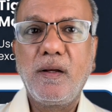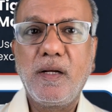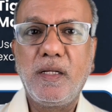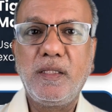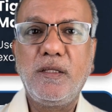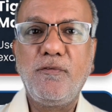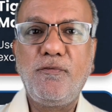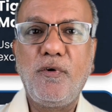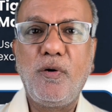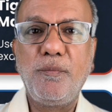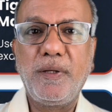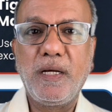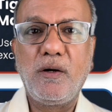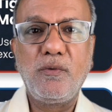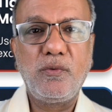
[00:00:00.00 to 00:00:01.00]
Cut the
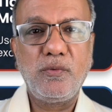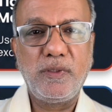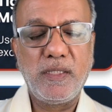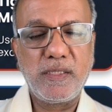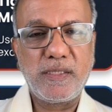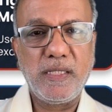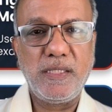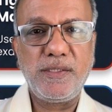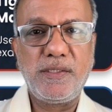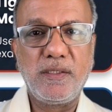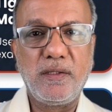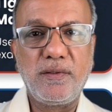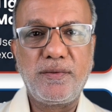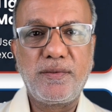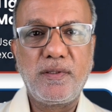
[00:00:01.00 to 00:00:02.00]
form down to the
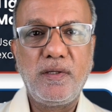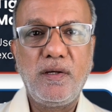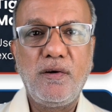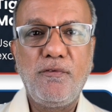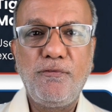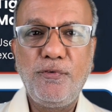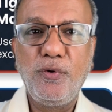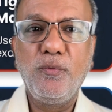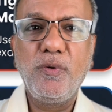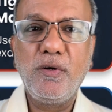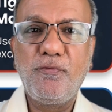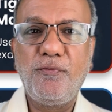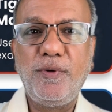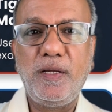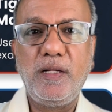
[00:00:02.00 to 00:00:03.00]
essentials.
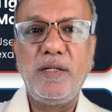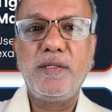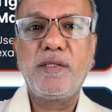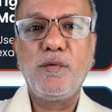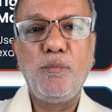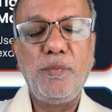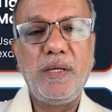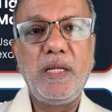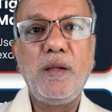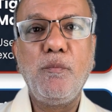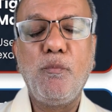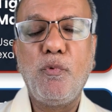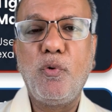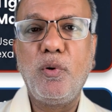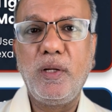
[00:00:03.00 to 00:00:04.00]
Fewer fields
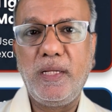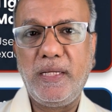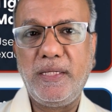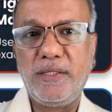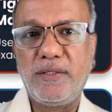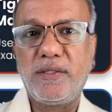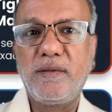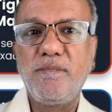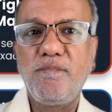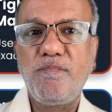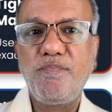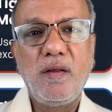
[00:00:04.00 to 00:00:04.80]
mean more leads.